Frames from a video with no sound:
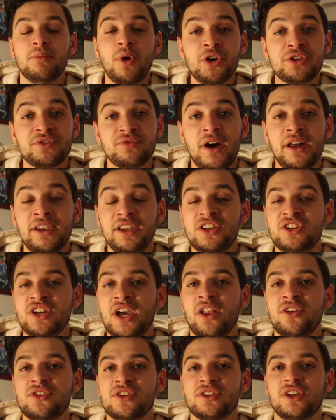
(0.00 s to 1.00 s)
Most funding
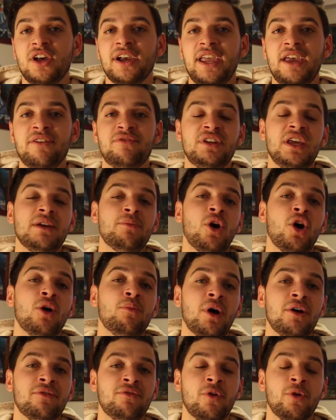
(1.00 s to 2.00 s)
challenges like FTMO
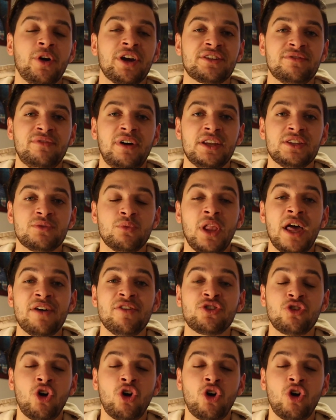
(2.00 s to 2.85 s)
and my Forex funds will have a